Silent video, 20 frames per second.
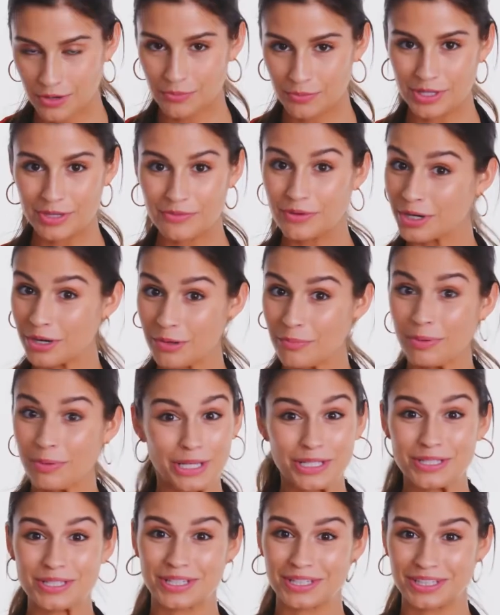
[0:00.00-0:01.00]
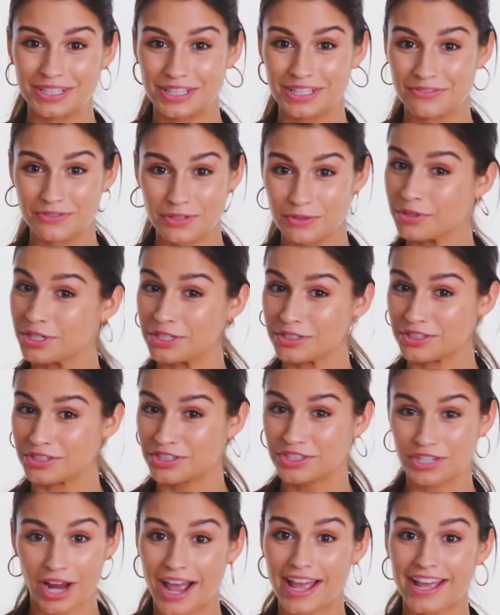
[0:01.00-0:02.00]
We want to basically give you a
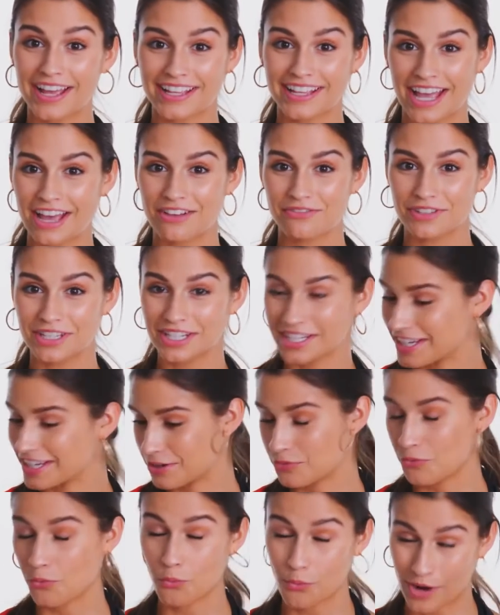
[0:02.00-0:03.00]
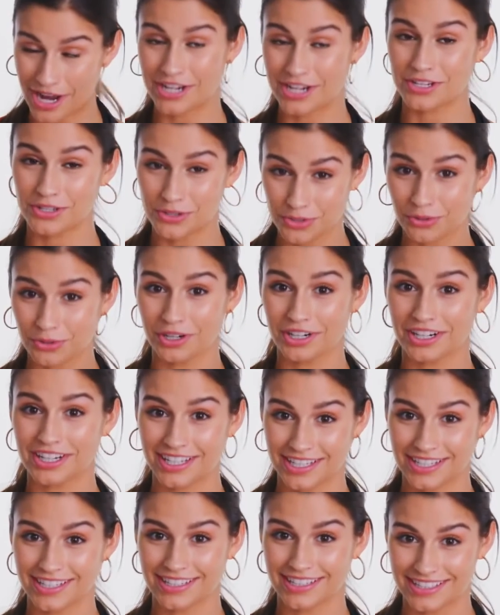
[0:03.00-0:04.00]
giant caffeine kick when you're
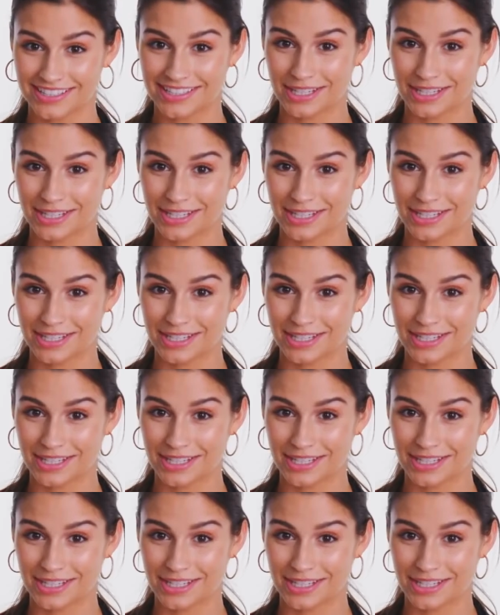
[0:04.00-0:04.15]
eating these